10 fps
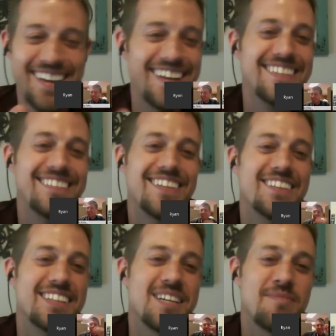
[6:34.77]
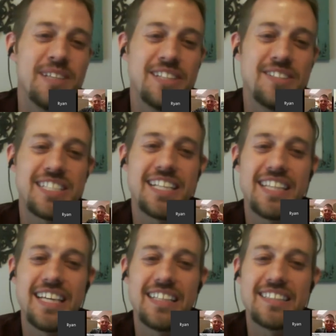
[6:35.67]
So a couple interesting
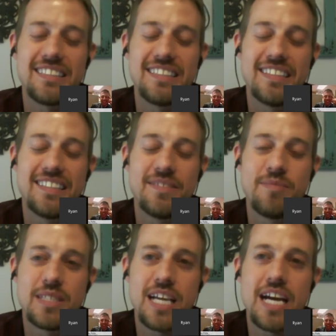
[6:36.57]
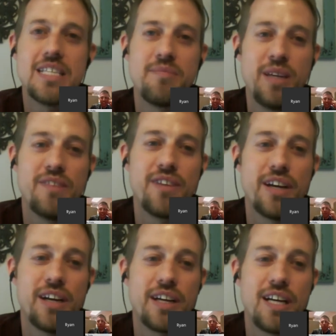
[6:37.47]
things, besides it being
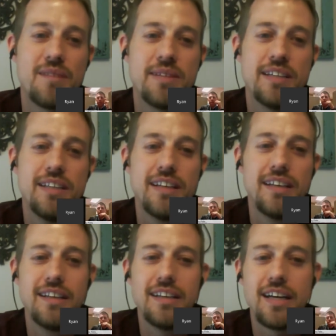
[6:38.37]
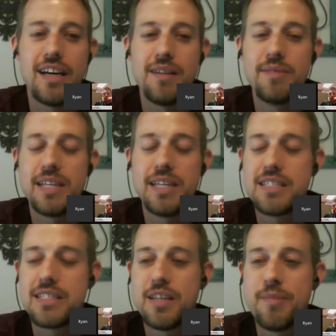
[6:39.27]
very common,
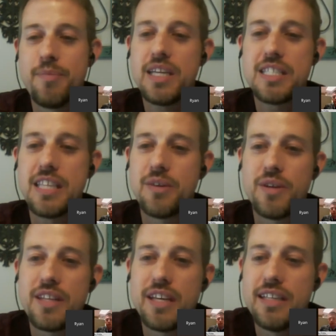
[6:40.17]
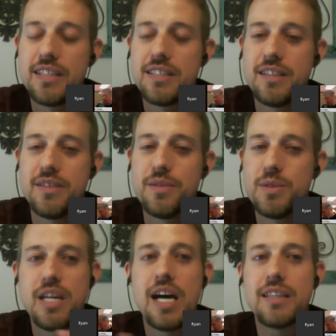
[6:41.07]
is the biggest thing with it is it was
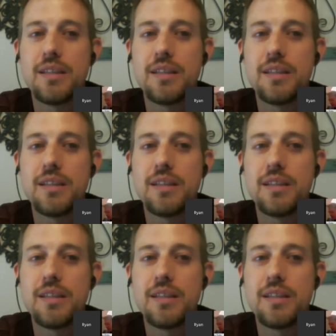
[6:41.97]
not the